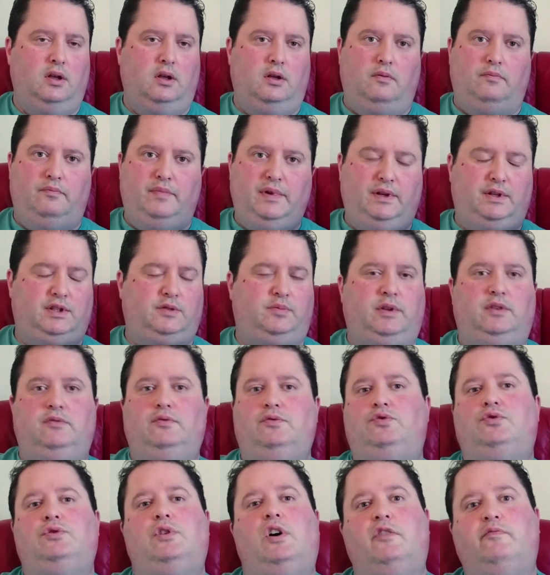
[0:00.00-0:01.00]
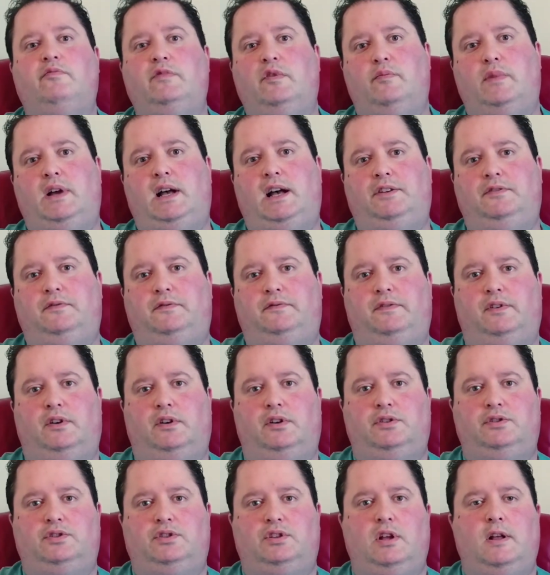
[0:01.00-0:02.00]
Bixby was driving me mad at
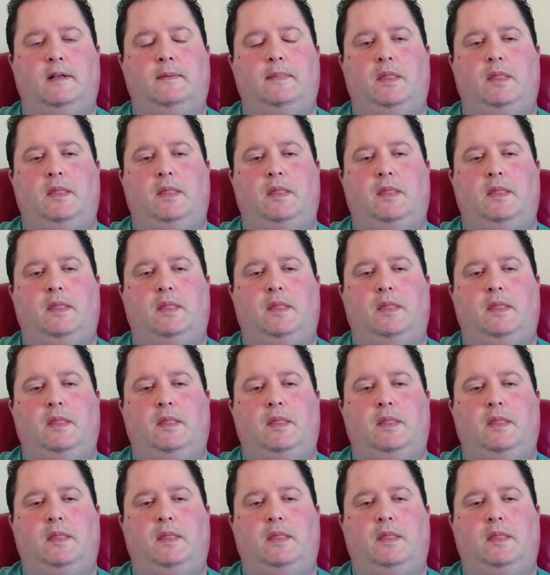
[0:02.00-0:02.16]
first.